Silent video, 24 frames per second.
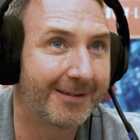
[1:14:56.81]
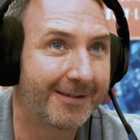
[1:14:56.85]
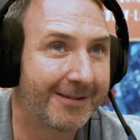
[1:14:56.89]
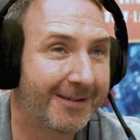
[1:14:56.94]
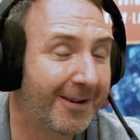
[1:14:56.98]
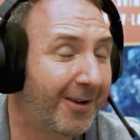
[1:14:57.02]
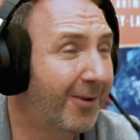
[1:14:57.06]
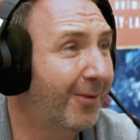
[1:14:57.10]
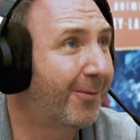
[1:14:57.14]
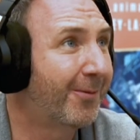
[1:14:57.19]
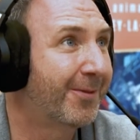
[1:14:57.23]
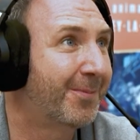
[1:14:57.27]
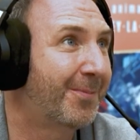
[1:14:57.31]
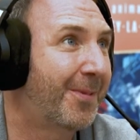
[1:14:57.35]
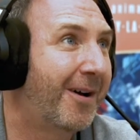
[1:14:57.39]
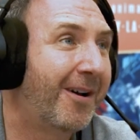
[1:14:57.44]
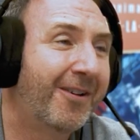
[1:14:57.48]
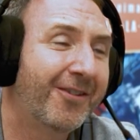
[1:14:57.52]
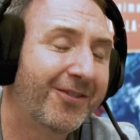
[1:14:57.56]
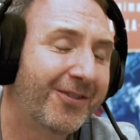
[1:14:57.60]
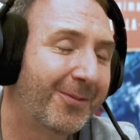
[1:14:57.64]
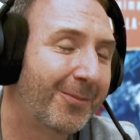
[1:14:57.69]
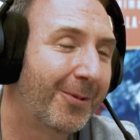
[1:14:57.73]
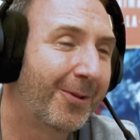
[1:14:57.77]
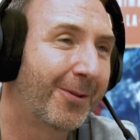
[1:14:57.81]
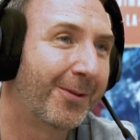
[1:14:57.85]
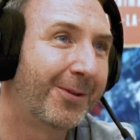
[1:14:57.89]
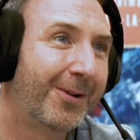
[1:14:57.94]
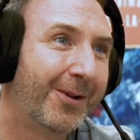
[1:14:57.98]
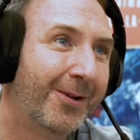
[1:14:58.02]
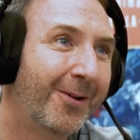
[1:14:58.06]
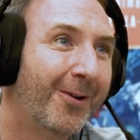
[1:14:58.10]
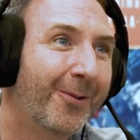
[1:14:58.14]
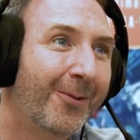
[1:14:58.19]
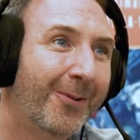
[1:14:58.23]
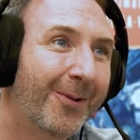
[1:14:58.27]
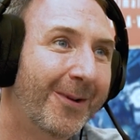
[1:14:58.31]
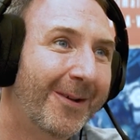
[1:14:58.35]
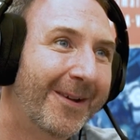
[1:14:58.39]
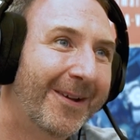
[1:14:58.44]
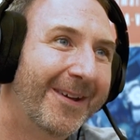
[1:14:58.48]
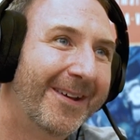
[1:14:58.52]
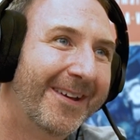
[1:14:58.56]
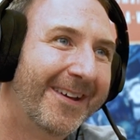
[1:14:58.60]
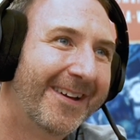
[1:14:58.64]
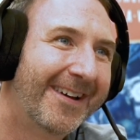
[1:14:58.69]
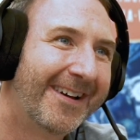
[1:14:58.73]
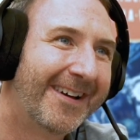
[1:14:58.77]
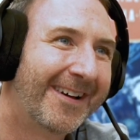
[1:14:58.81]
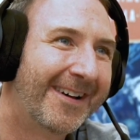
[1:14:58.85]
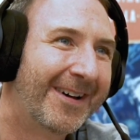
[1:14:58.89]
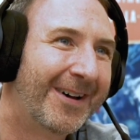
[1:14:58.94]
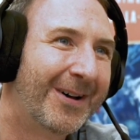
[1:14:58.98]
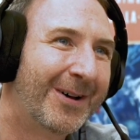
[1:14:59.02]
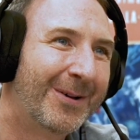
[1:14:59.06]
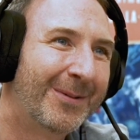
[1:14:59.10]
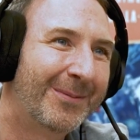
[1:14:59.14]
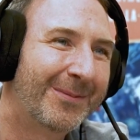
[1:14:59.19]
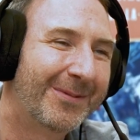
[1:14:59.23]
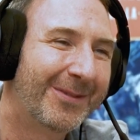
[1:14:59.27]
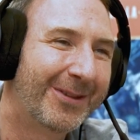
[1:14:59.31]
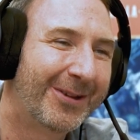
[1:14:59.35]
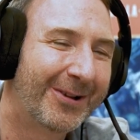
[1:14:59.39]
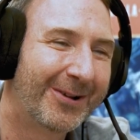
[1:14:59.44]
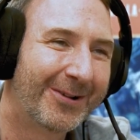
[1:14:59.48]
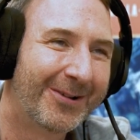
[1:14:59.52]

it's not always possible, you know. Um,